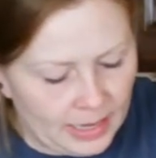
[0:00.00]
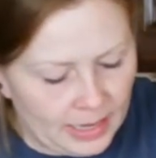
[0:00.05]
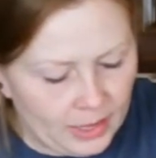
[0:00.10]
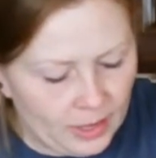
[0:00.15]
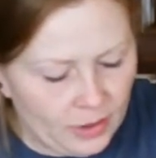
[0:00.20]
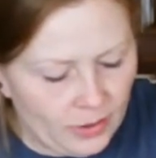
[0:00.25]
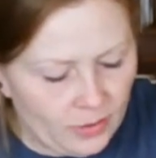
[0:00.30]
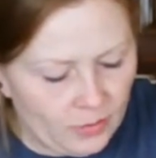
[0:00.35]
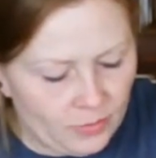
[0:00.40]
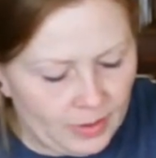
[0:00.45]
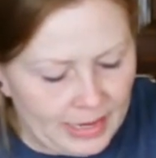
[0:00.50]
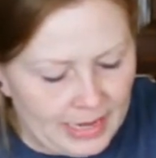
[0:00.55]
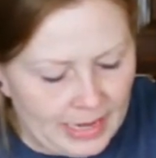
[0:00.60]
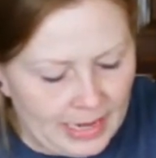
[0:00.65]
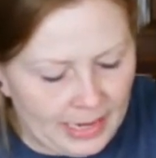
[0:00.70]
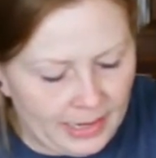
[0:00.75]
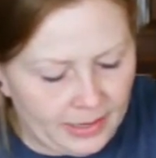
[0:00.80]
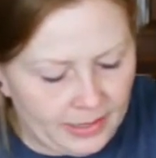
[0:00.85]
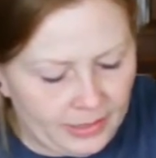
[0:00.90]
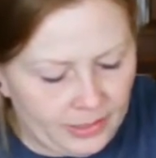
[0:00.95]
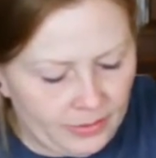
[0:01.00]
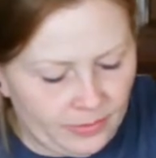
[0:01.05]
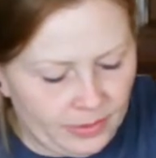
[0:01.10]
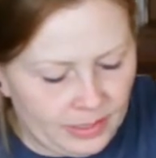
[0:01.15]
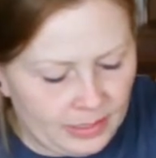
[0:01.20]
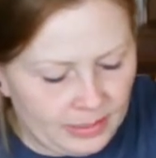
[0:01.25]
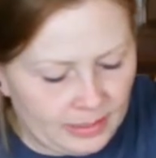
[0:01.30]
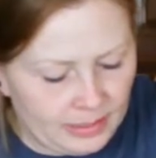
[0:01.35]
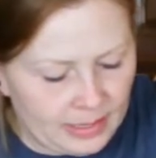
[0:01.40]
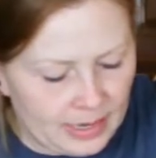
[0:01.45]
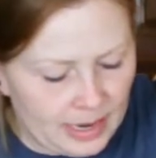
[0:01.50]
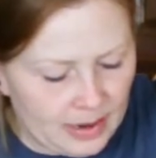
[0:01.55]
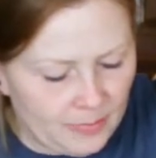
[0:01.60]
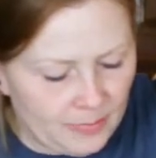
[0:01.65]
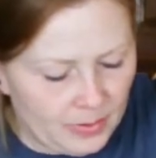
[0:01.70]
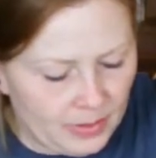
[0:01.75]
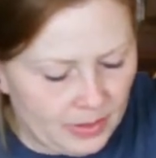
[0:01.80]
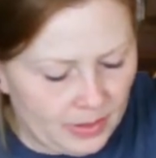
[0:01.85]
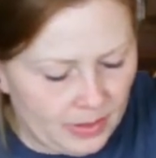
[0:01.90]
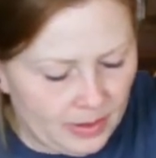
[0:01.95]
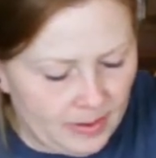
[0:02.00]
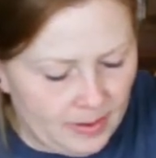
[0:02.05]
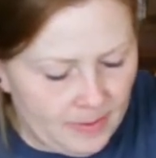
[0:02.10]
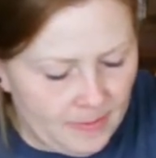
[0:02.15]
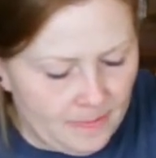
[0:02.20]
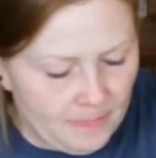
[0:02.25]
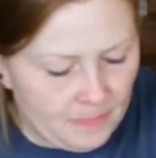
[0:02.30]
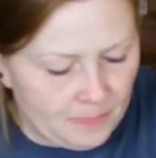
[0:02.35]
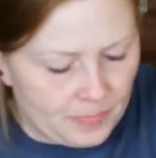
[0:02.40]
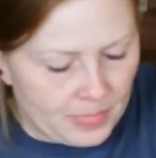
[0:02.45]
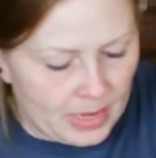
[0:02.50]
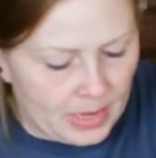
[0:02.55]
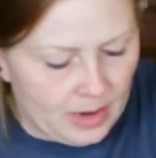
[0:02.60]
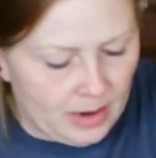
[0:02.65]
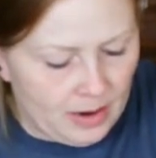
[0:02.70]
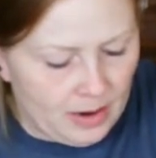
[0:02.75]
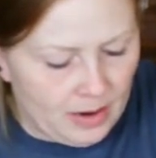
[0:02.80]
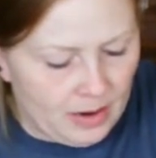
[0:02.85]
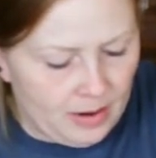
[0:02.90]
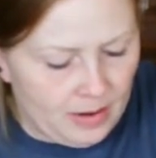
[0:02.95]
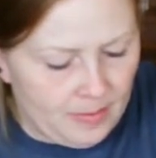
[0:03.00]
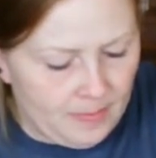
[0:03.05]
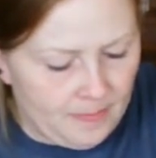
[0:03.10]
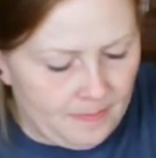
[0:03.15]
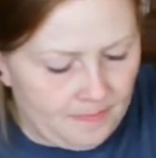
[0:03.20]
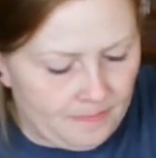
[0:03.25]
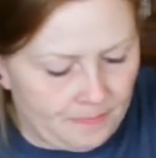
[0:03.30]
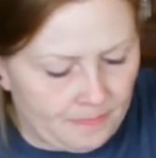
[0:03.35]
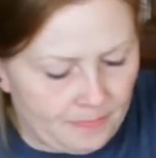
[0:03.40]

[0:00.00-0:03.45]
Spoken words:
You don't need to do this step because